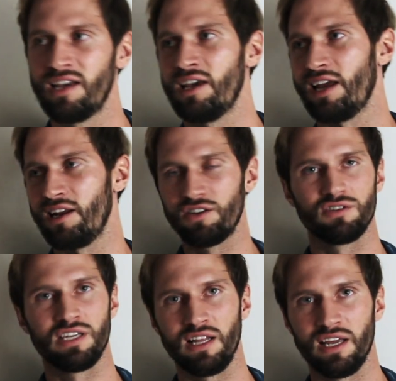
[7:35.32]
And
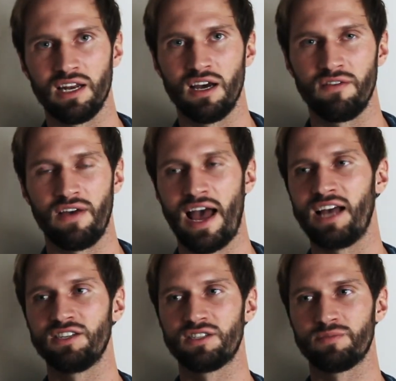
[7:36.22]
interestingly enough,
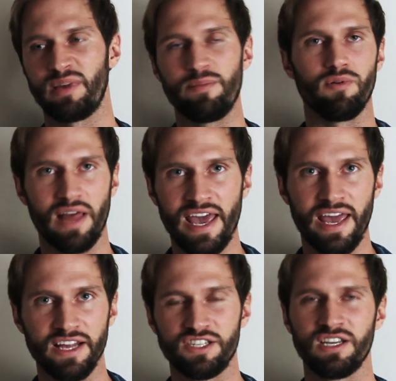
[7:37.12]
as people
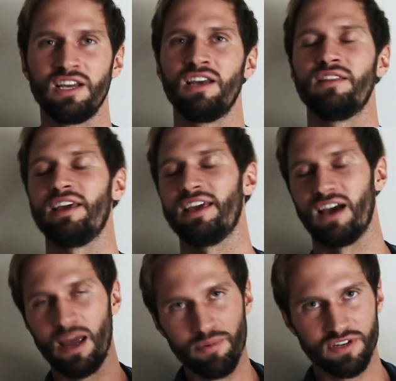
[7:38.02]
age, they get
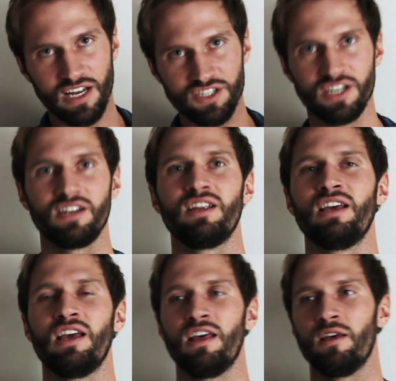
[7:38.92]
hypertension.
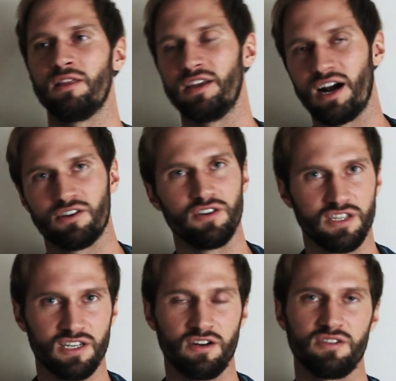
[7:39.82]
The doctor
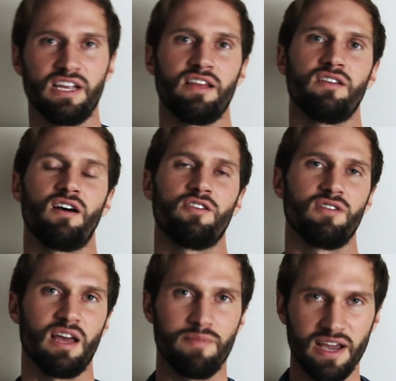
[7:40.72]
doesn't understand the
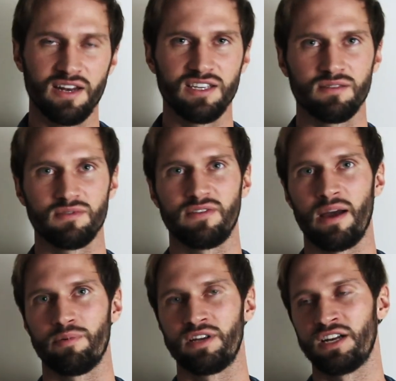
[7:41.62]
underlying mechanisms of
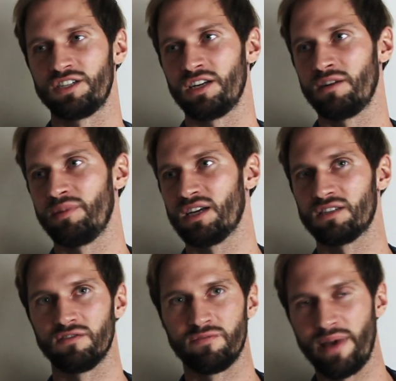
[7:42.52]
hypertension because
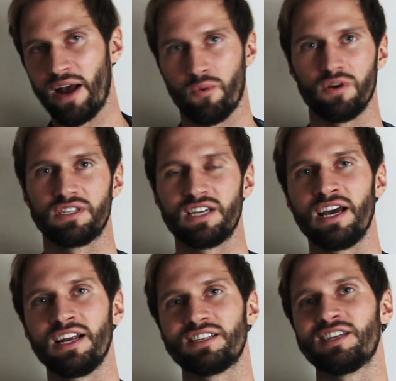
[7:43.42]
of backward
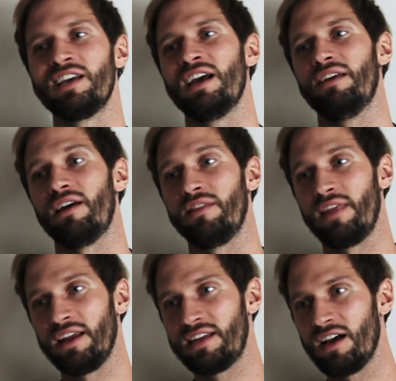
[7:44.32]
science, and then
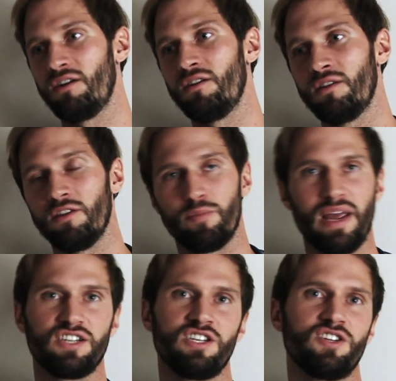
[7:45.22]
they tell their
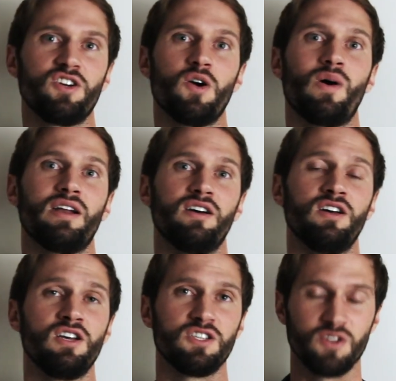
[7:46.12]
patient to go on a
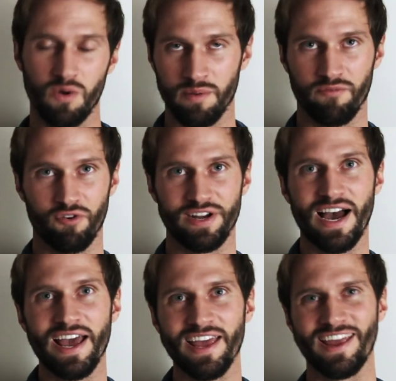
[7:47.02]
sodium-free
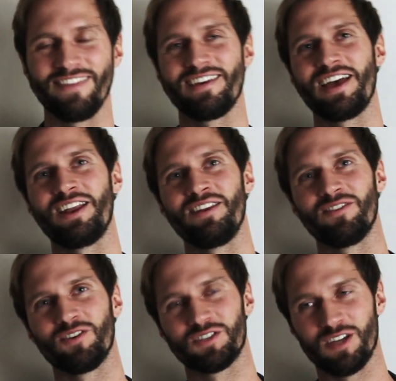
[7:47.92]
diet, and then
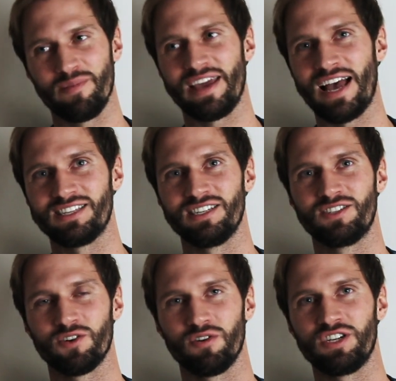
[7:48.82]
their stomach acid
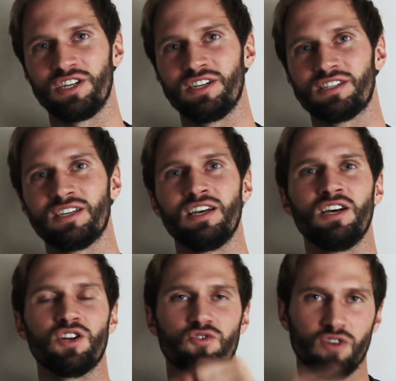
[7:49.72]
secretions
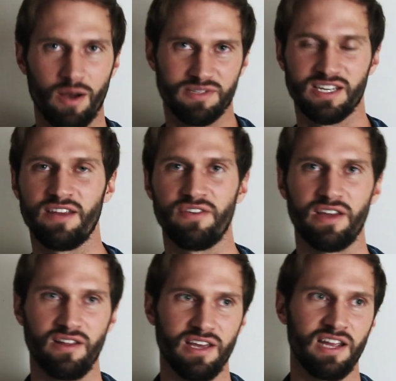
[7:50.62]
drop
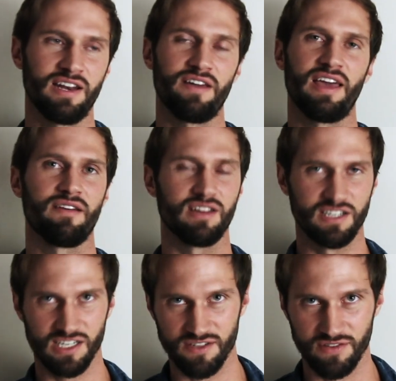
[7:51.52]
significantly, and now they have
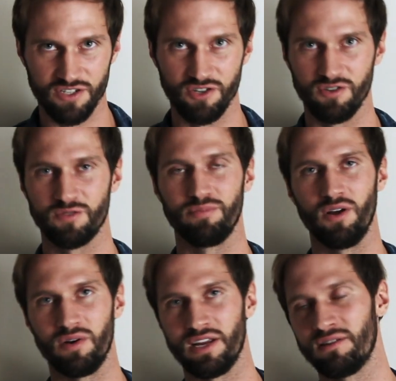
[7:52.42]
digestive issues,
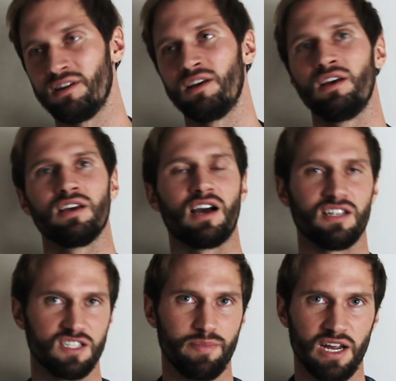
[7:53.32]
bloating,
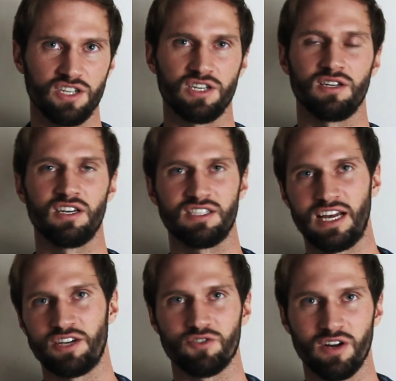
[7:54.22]
constipation,
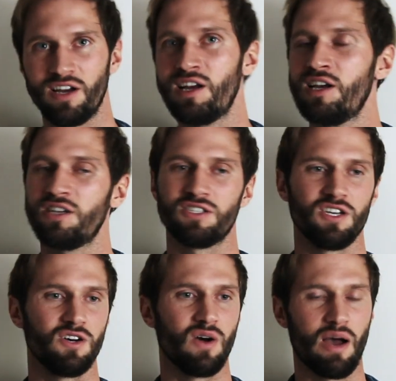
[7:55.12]
etc.
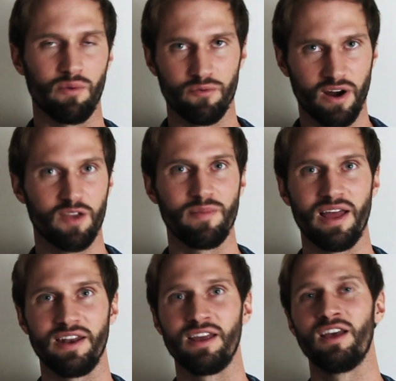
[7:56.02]
So I would
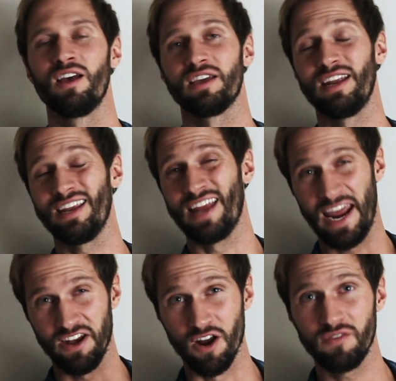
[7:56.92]
recommend getting
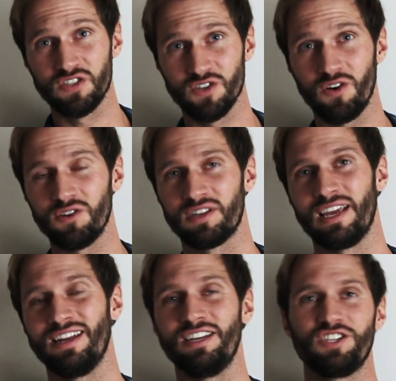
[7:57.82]
enough salt
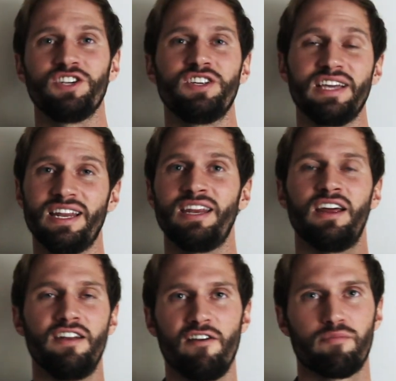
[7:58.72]
in addition to getting
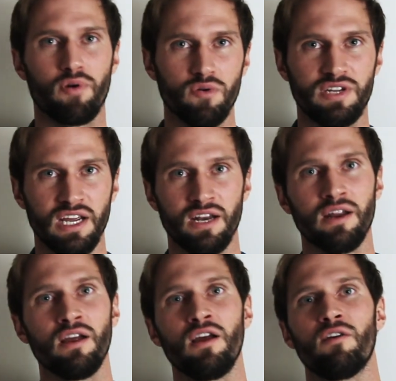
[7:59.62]
enough
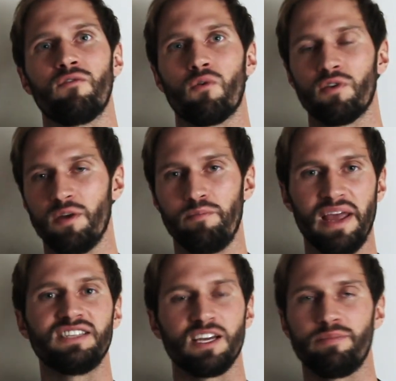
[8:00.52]
protein for the
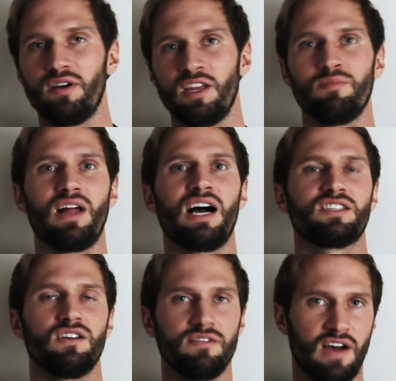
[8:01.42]
basic building blocks
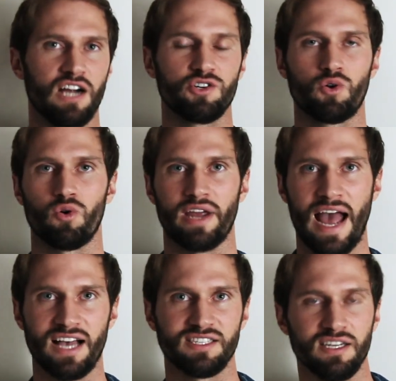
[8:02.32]
of hydrochloric
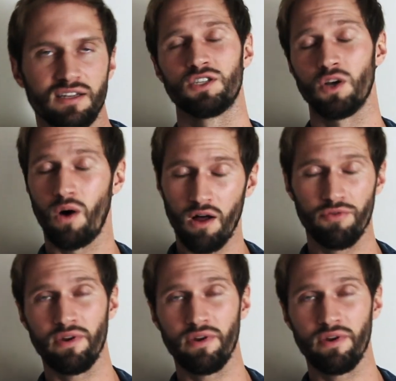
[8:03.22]
acid. So all three